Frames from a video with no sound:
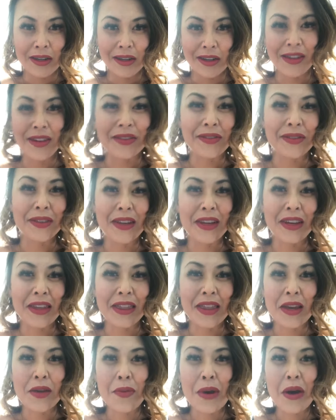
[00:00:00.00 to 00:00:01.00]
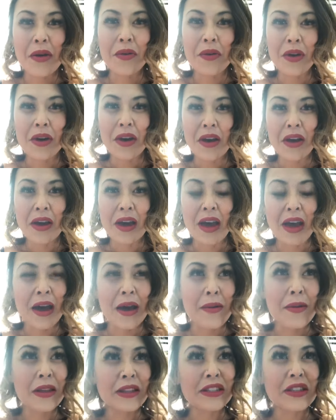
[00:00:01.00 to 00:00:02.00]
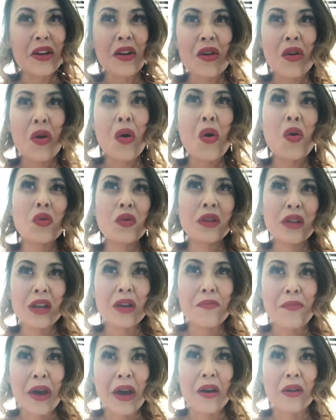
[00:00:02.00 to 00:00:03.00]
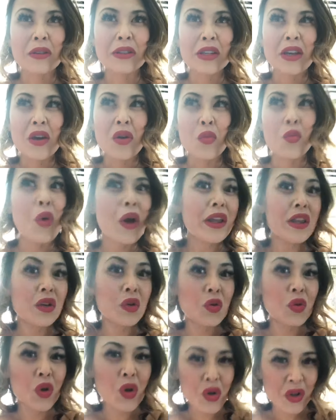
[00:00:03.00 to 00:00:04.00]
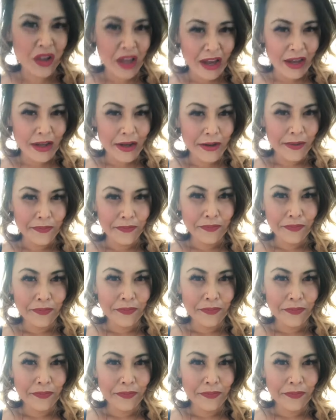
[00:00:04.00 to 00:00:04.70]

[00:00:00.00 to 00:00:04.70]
You know, you can think about, it's not only about what you look like.